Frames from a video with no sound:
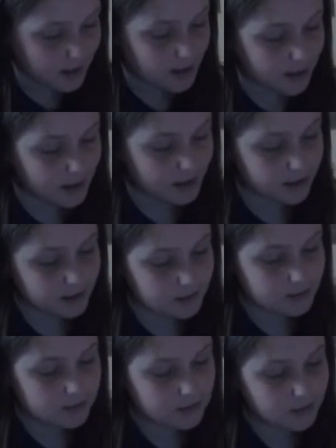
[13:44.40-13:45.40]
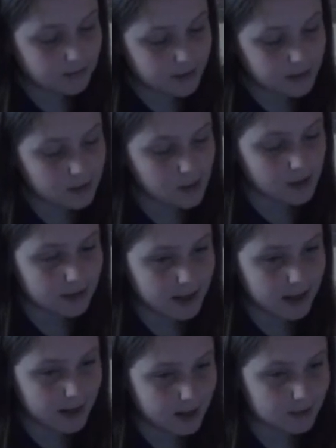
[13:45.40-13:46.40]
is doing better in the
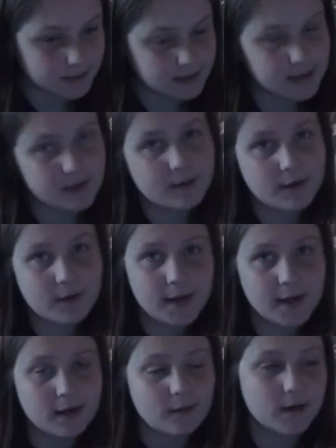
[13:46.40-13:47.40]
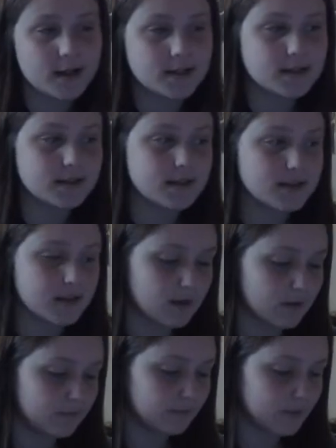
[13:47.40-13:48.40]
house, like cleaning wise and stuff,
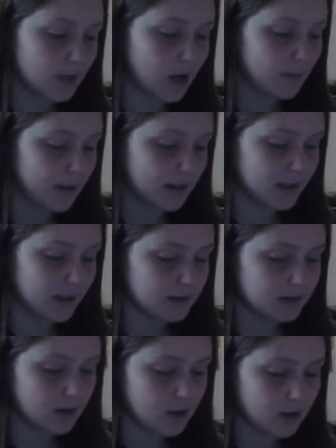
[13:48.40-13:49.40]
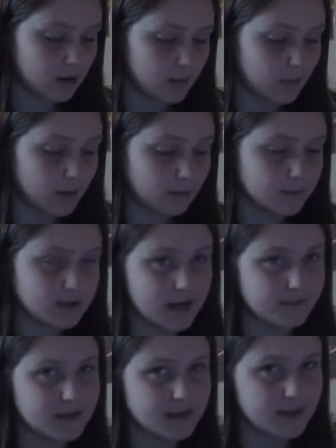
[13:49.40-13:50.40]
not making it so hard on Mom to have
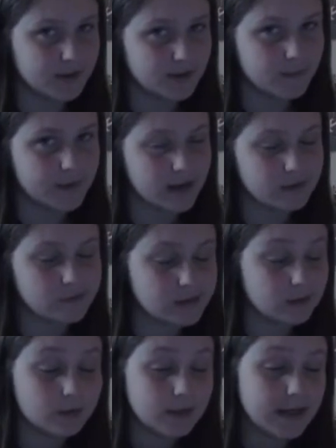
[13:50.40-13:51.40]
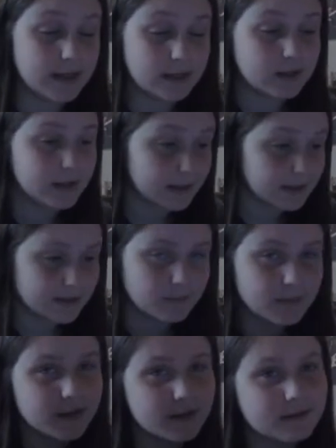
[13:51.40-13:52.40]
to yell at me every single day to clean
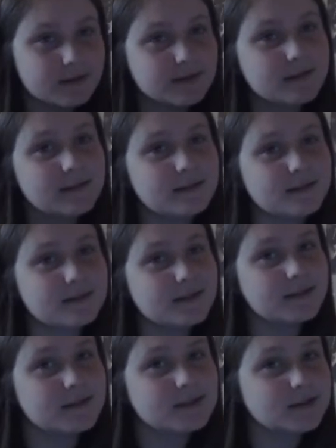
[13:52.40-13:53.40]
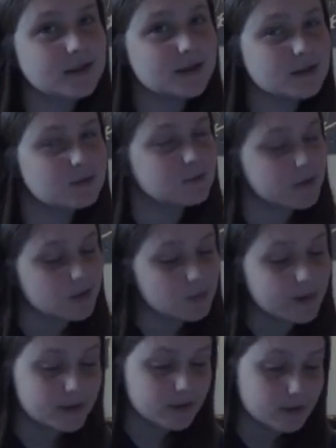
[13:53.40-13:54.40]
something. So I just want to do
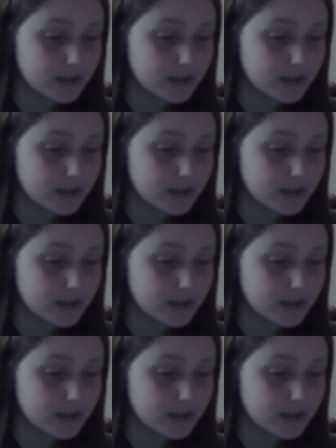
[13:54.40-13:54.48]
better around